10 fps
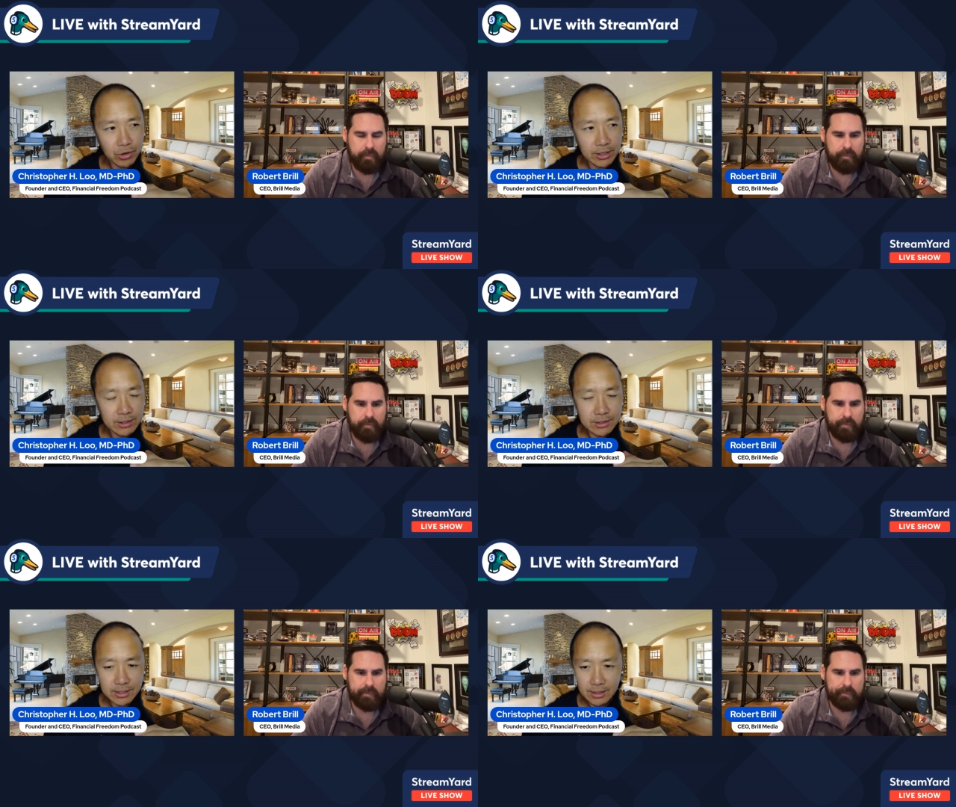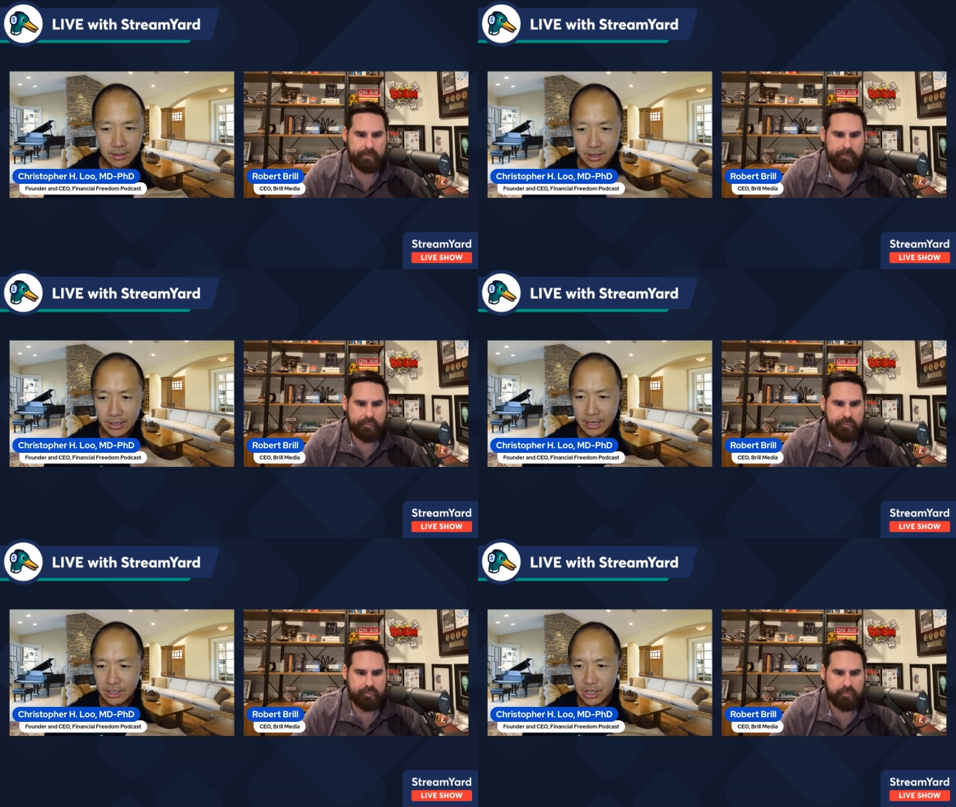Speaker 1: trends and
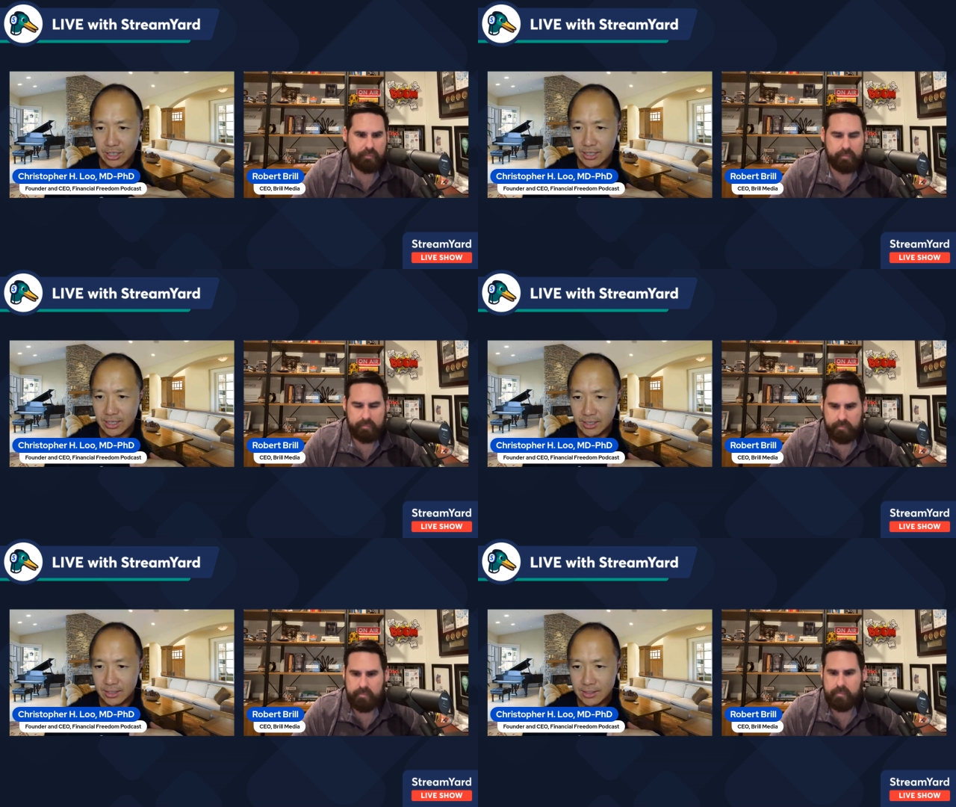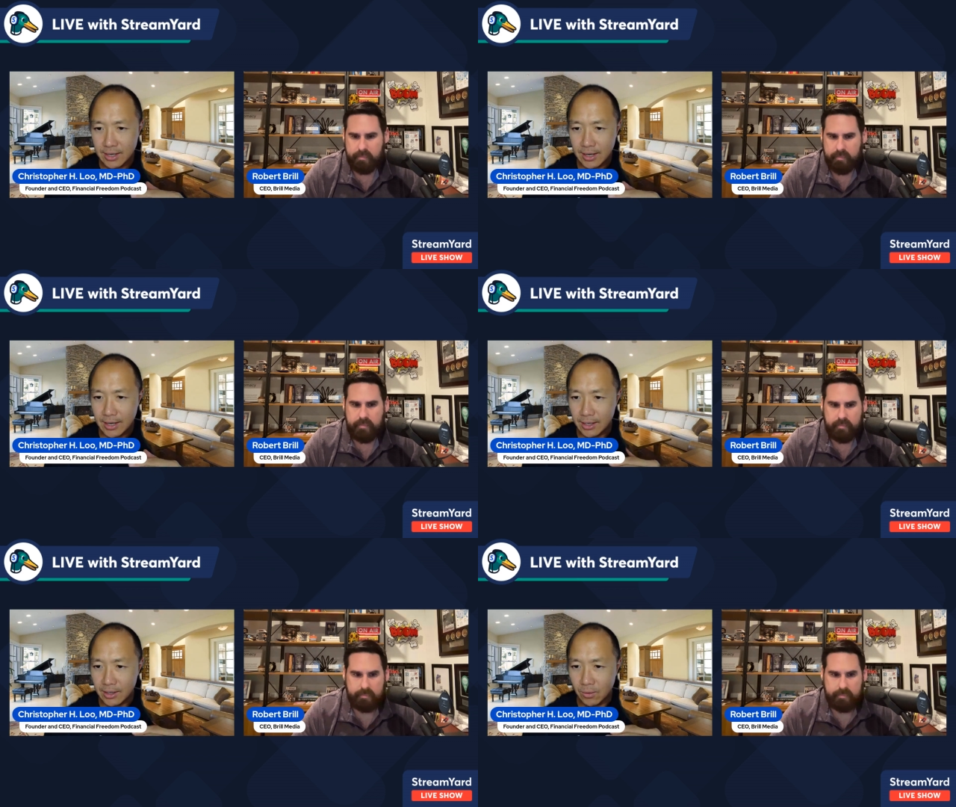cutting edge ideas
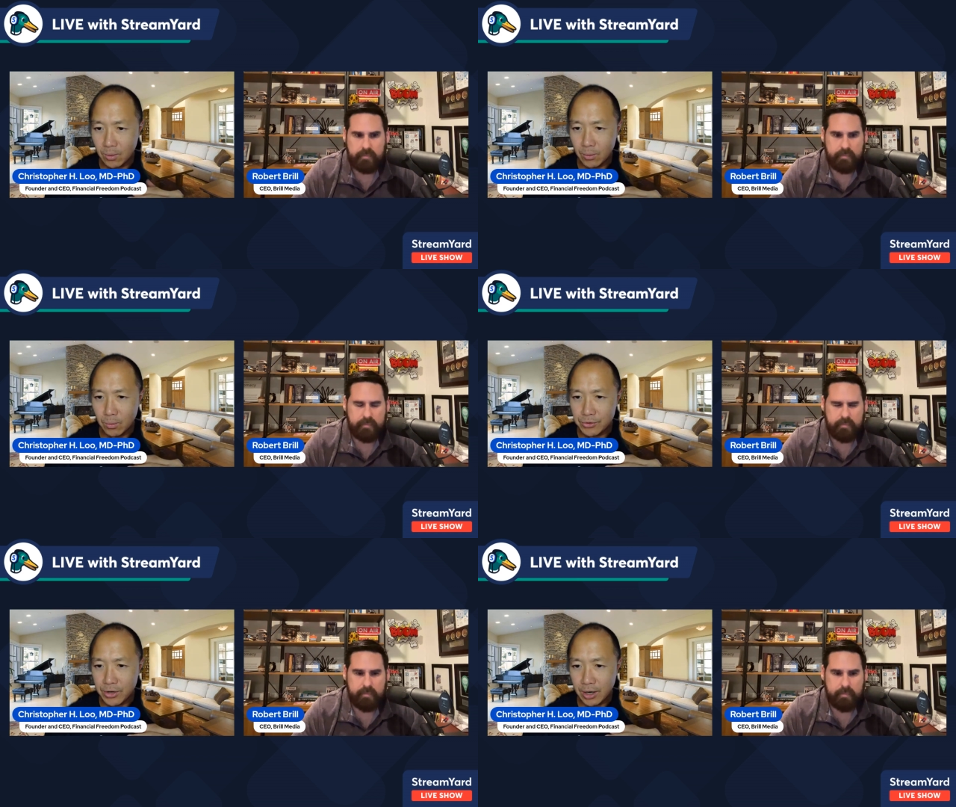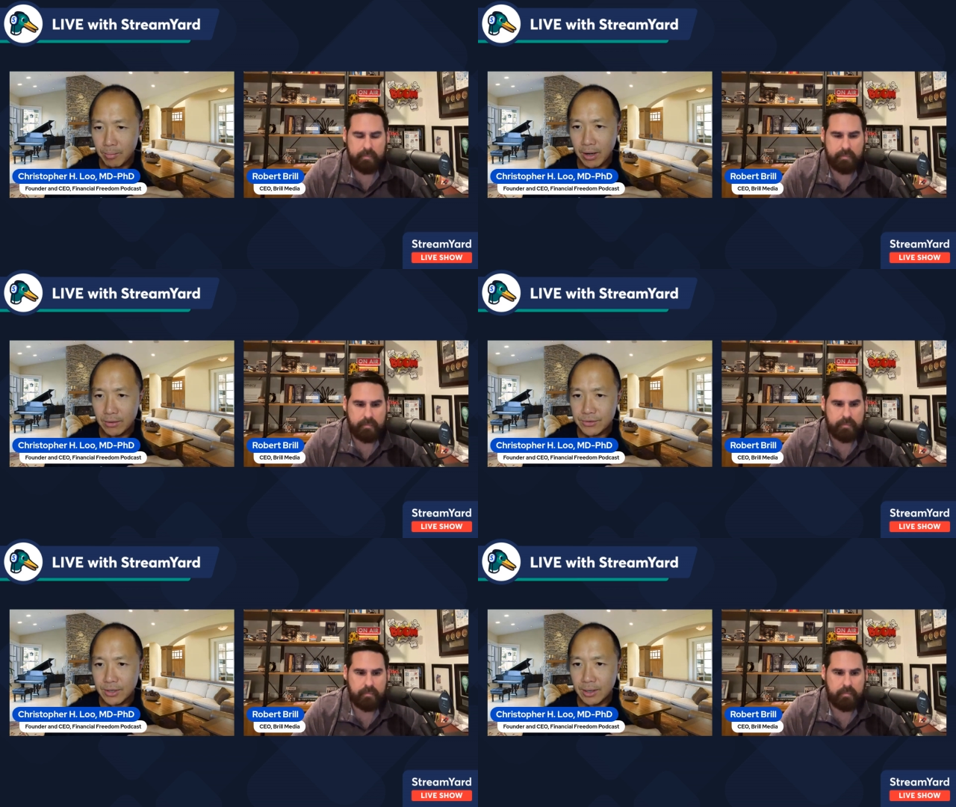you know and we'll talk
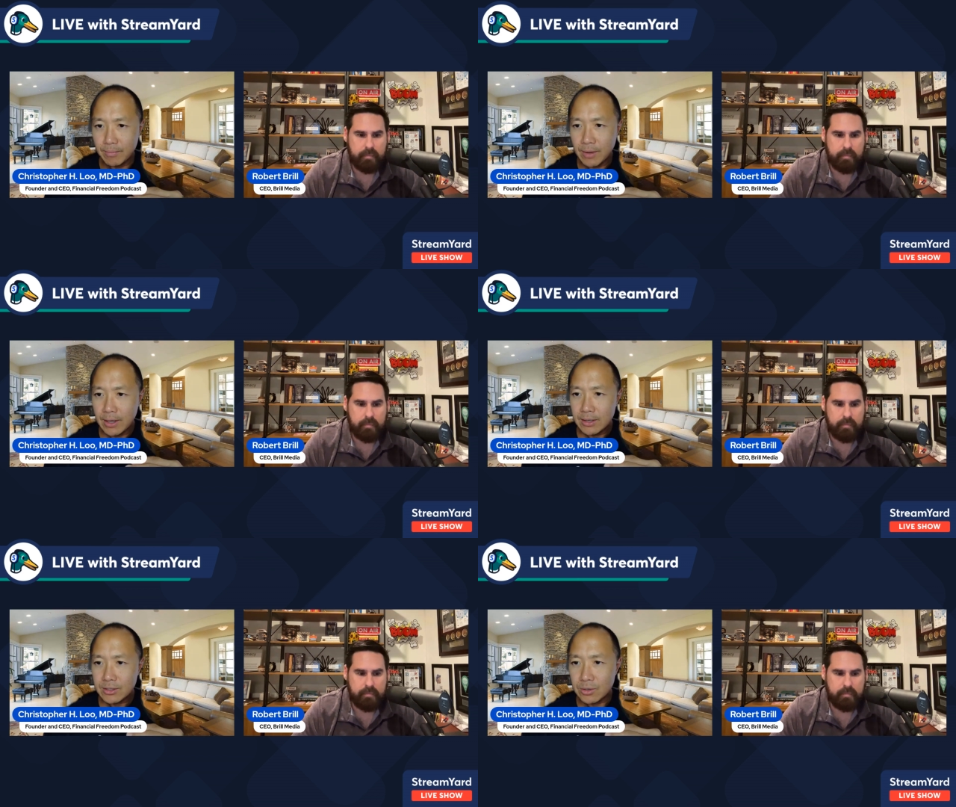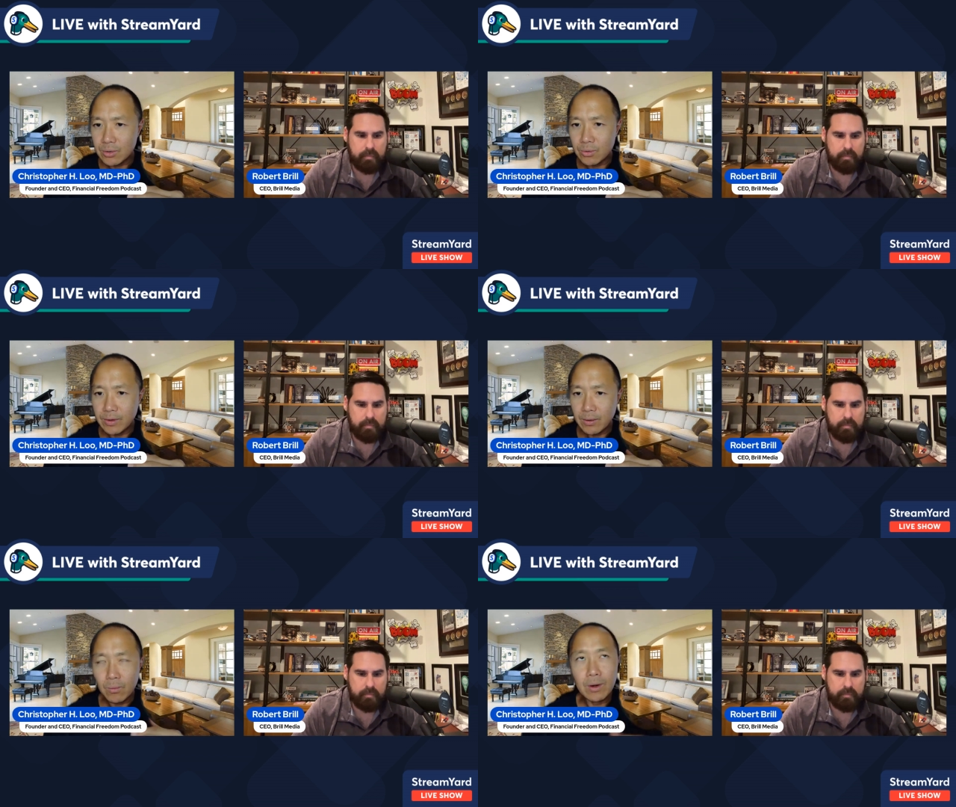about um, so
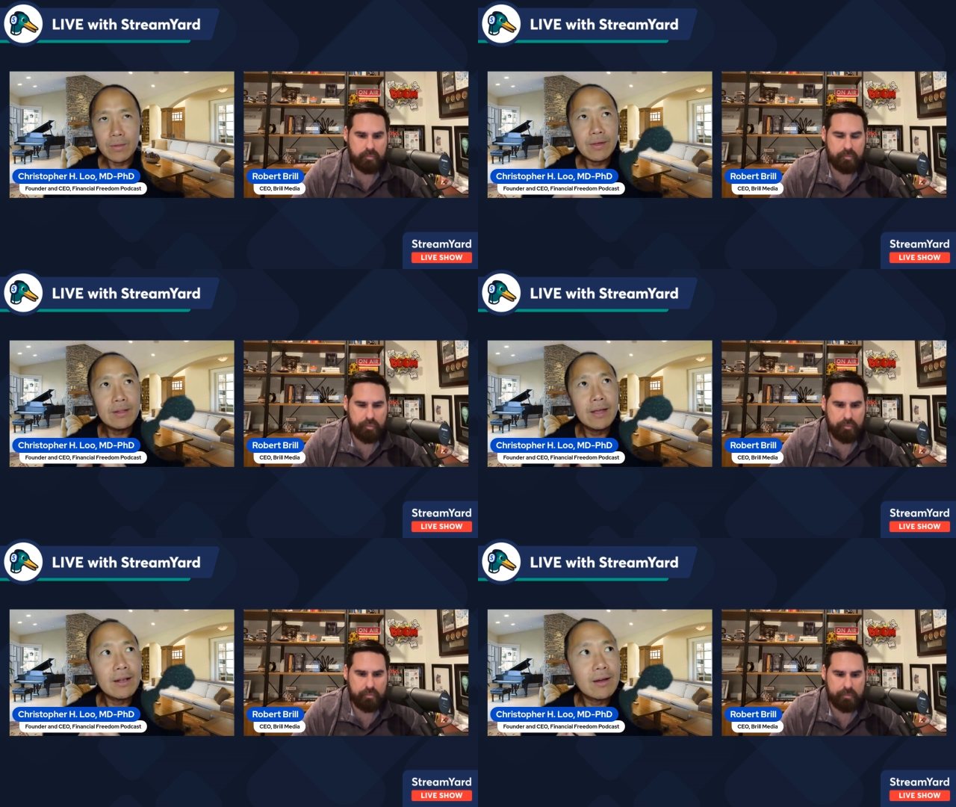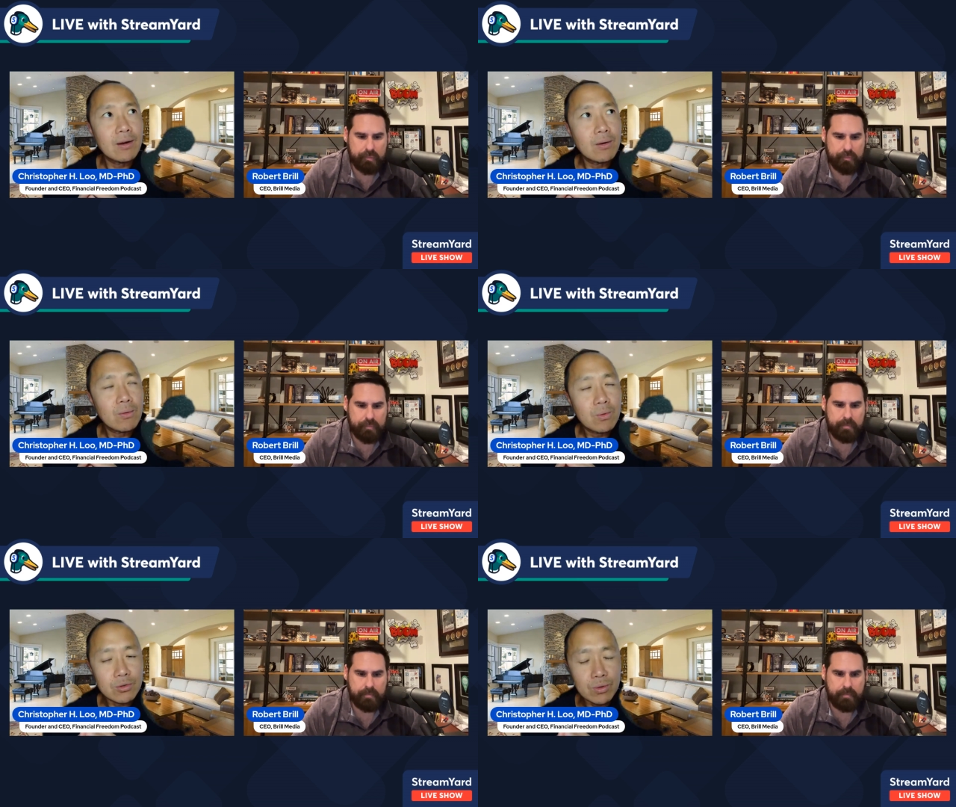the one thing that uh,
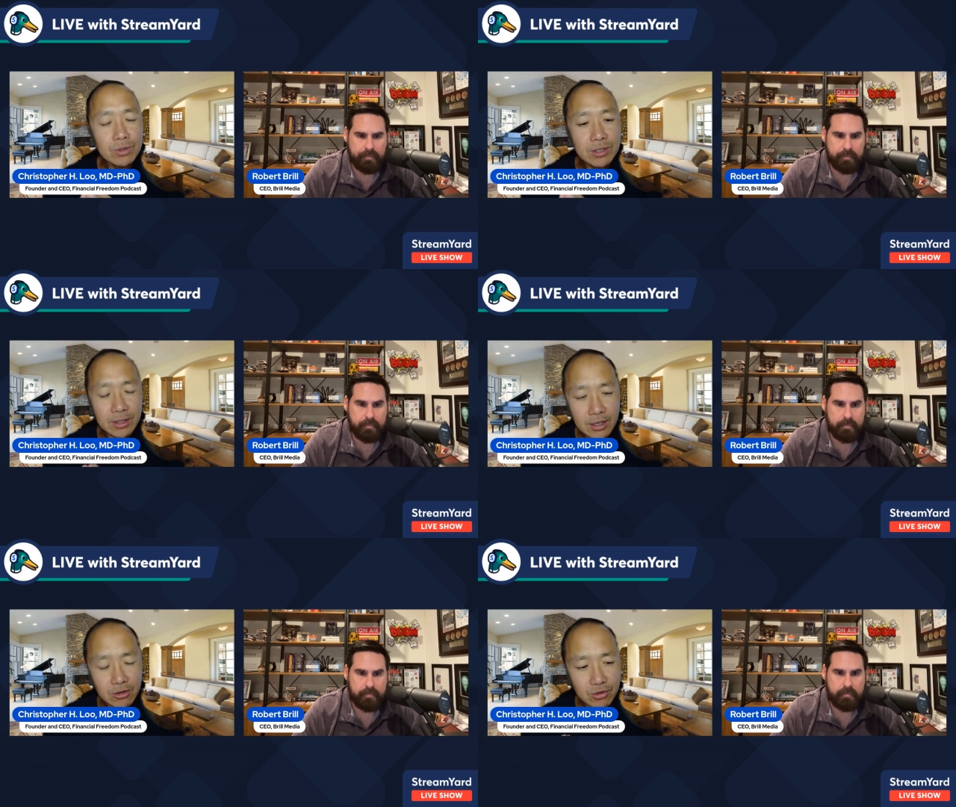was recently